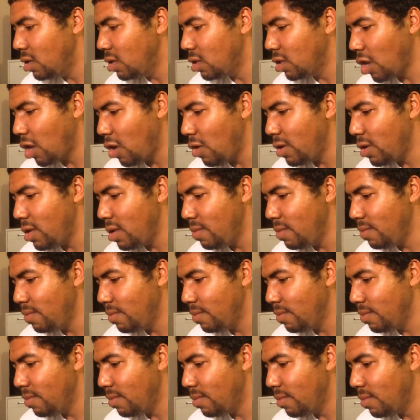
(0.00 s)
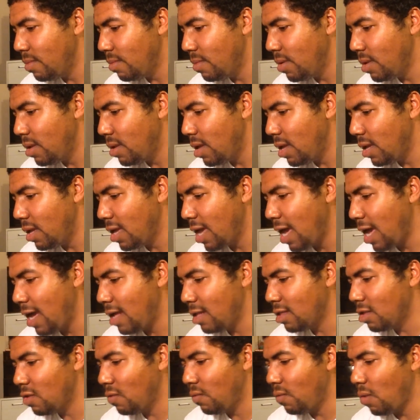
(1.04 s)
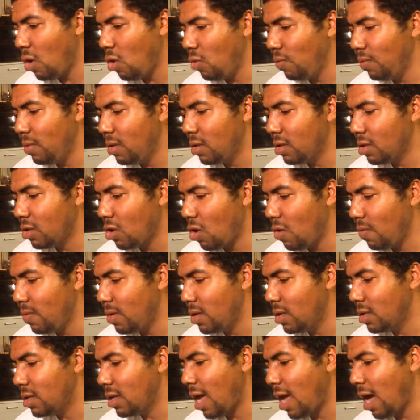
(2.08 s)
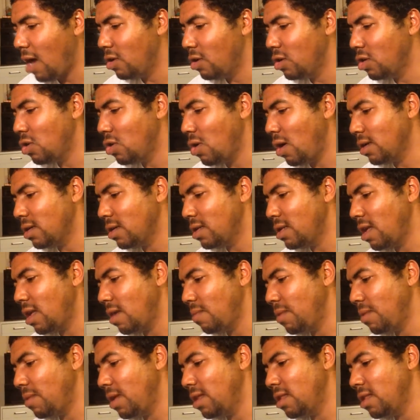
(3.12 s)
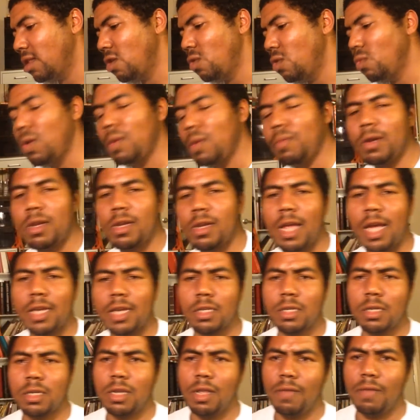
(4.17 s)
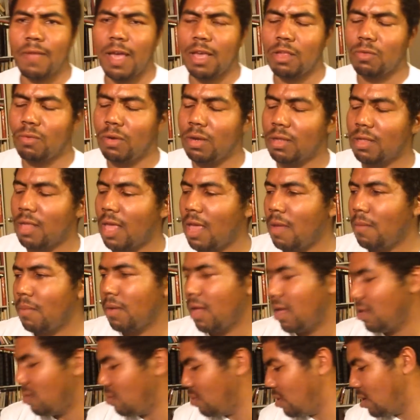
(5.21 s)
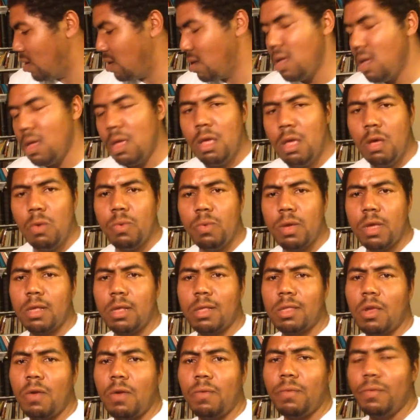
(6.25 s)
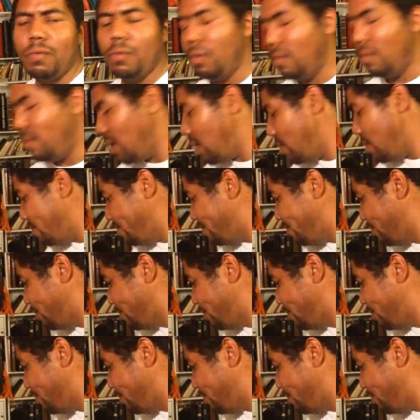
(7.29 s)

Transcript: 30, and cast the worthless servant into outer darkness. That place they were weeping and gnashing of teeth. That's where the same place where the wicked servant will be.